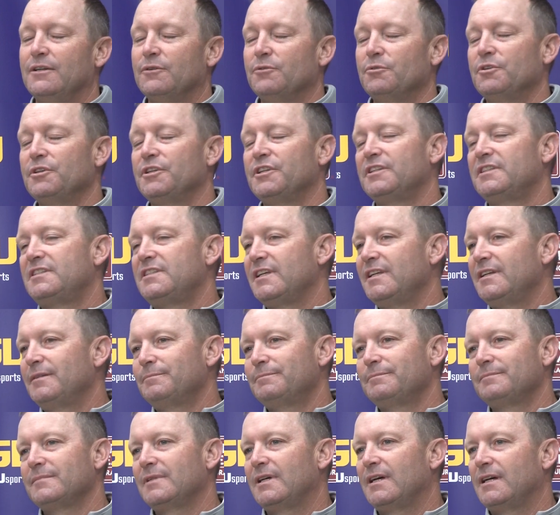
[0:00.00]
Really good
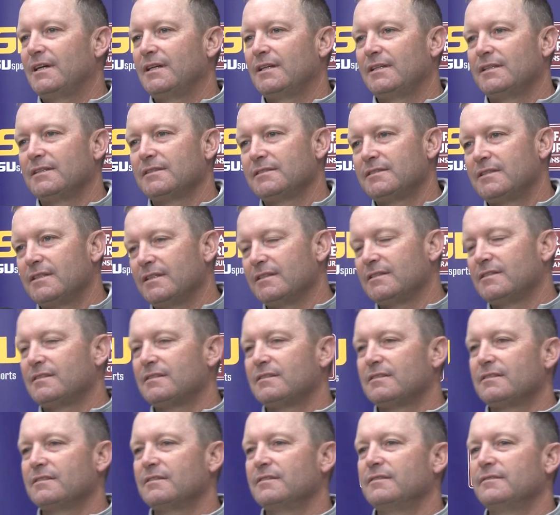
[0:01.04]
team.
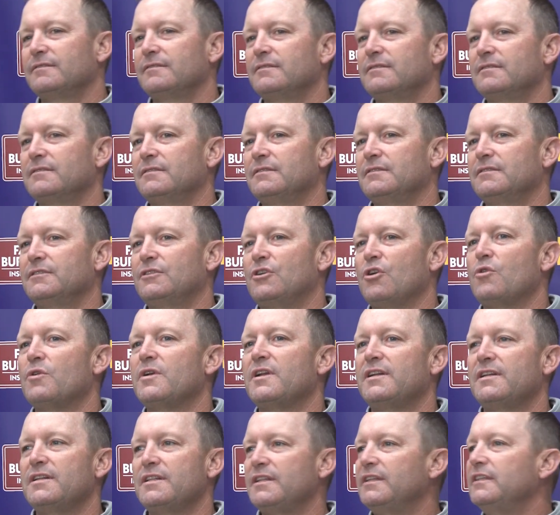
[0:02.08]
It's
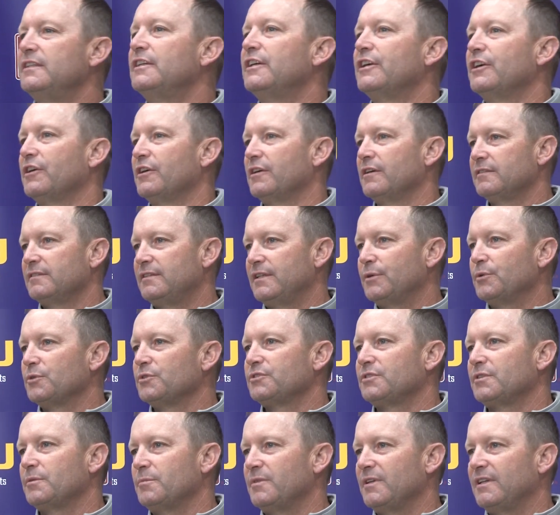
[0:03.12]
going into the year, they were
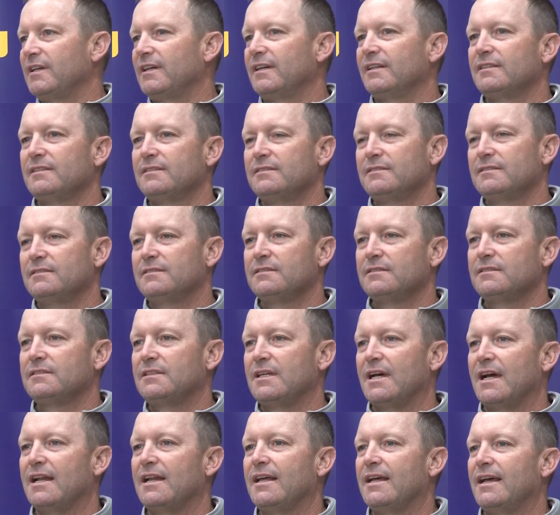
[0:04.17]
somebody I
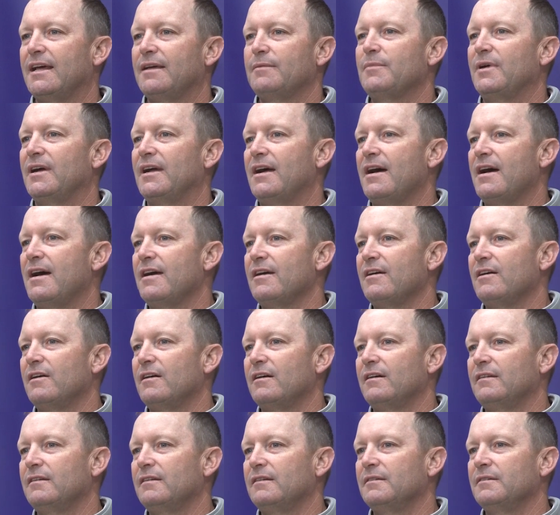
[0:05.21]
kind of had my eye
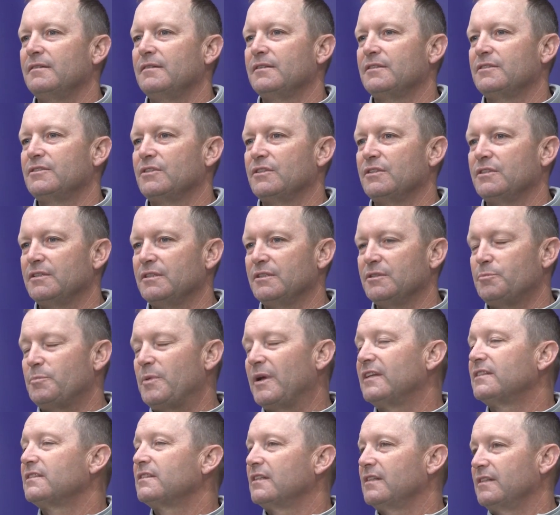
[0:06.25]
on. It's
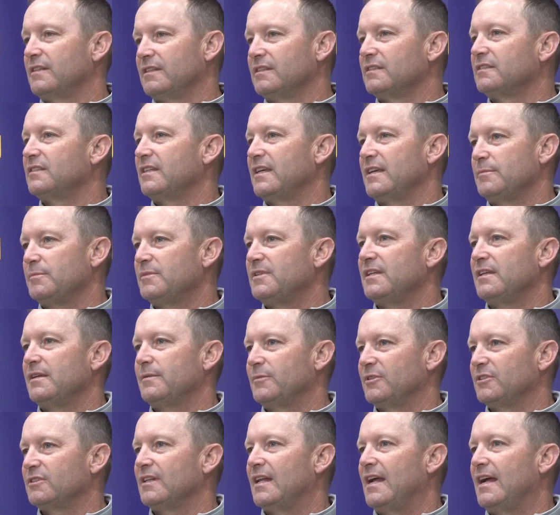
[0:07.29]
basically the same
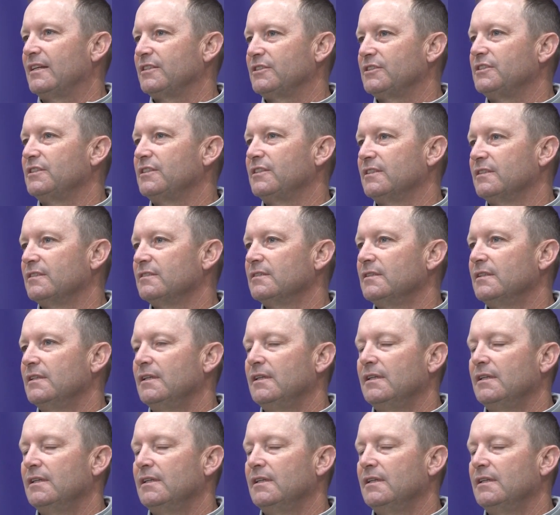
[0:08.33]
team as last year.